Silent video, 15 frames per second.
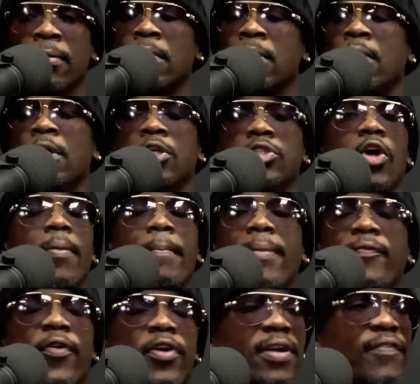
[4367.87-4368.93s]
So,
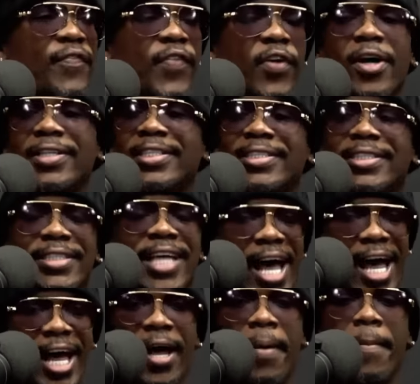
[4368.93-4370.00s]
for the first
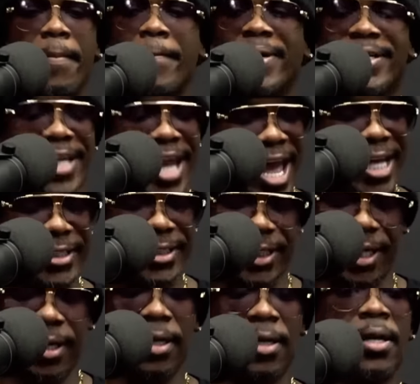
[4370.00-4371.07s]
time,
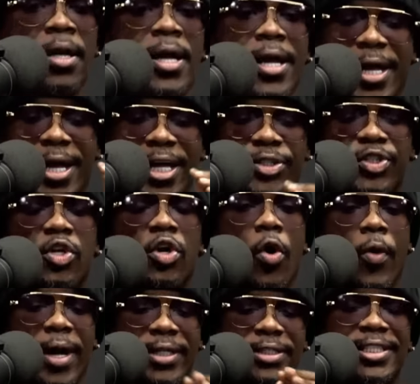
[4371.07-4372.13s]
Manasseh is
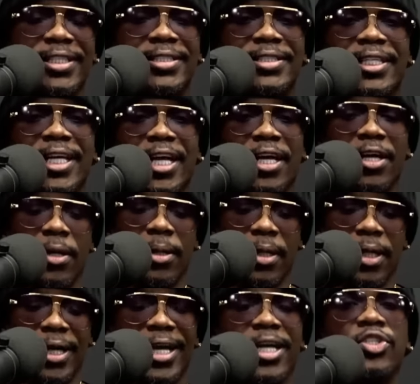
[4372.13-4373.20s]
going to tell
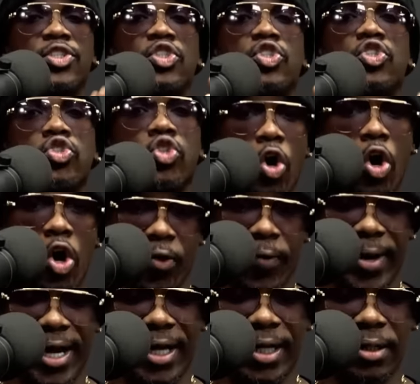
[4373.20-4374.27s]
his
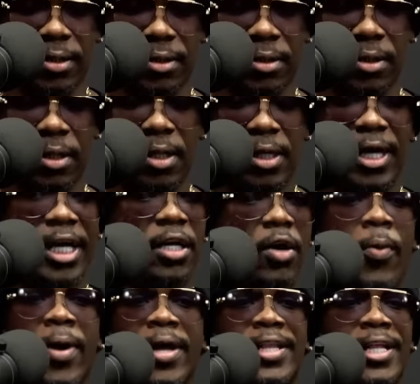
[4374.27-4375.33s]
story in a
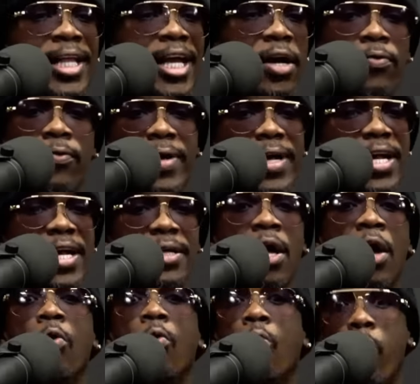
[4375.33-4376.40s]
way that Larry Reid
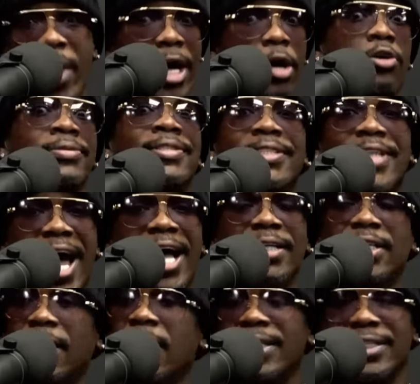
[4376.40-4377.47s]
will not
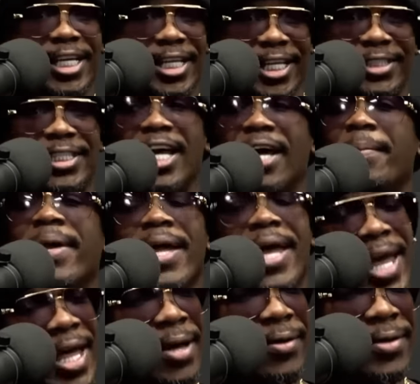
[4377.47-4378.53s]
tell. Did he tell me?
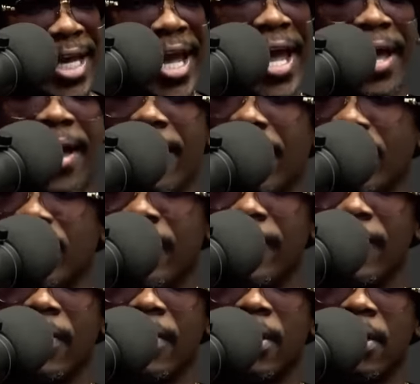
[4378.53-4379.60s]
Hell yeah.
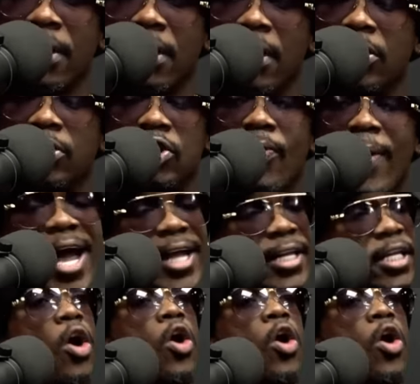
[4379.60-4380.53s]
Do I know?